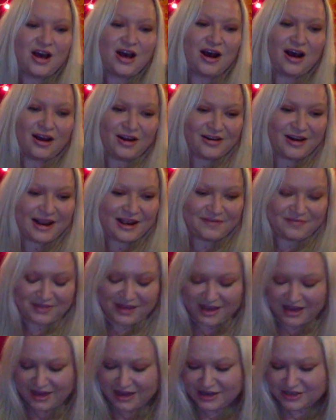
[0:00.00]
All right.
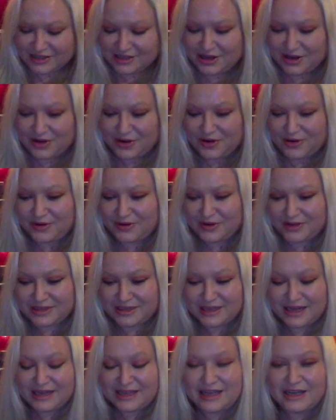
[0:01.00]
So
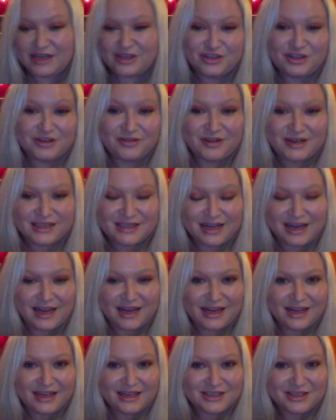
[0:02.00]
today's actually a great
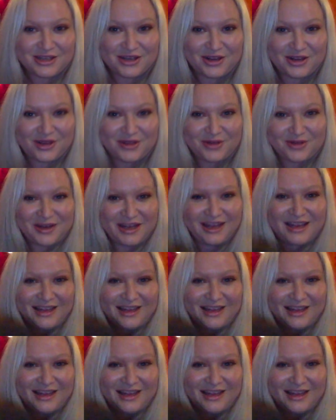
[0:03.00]
day to